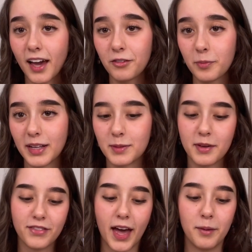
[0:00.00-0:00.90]
of reminds me
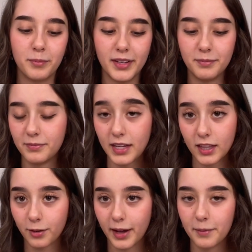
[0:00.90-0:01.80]
of that, but
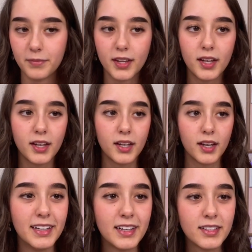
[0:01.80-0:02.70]
either way.
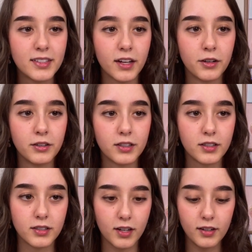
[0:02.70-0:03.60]
So to
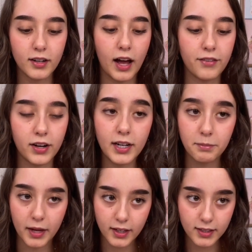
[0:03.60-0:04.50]
start, I've already
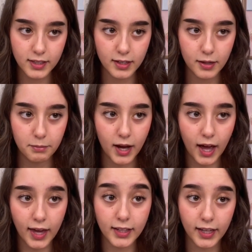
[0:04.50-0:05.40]
mixed
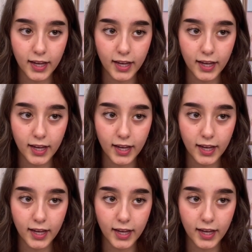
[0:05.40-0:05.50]
my clay